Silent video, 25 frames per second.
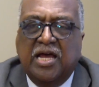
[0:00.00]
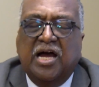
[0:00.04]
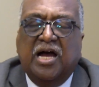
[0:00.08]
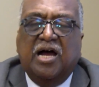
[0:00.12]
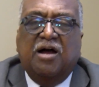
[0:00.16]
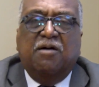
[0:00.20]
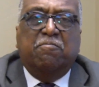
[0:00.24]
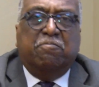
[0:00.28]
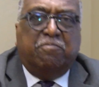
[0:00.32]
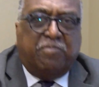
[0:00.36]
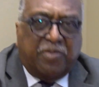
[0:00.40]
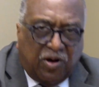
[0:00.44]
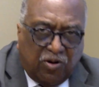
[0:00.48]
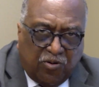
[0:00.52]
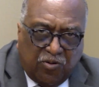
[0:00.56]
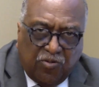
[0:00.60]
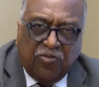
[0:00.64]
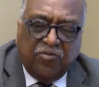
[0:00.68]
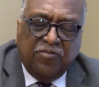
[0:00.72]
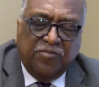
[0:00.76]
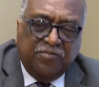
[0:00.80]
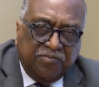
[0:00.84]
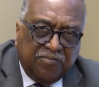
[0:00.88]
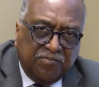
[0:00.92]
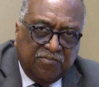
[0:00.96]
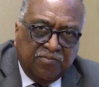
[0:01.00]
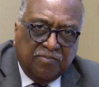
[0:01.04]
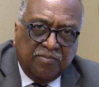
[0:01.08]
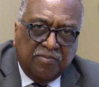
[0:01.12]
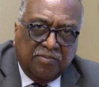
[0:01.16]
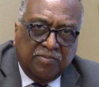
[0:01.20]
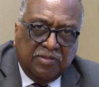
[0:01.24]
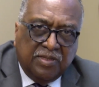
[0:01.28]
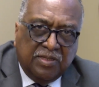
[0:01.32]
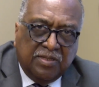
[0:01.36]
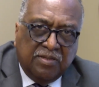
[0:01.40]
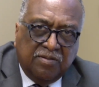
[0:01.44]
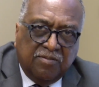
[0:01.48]
I'm poor.
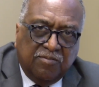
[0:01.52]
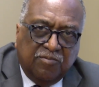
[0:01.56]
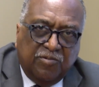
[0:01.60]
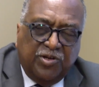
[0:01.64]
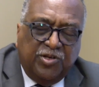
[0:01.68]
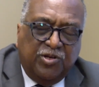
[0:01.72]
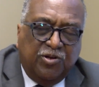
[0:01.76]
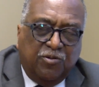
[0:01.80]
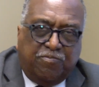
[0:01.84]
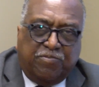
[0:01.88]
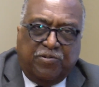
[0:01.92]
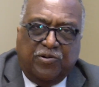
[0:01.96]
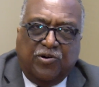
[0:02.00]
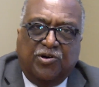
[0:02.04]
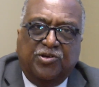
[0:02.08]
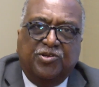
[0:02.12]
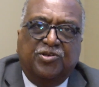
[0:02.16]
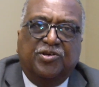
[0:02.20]
When you're poor,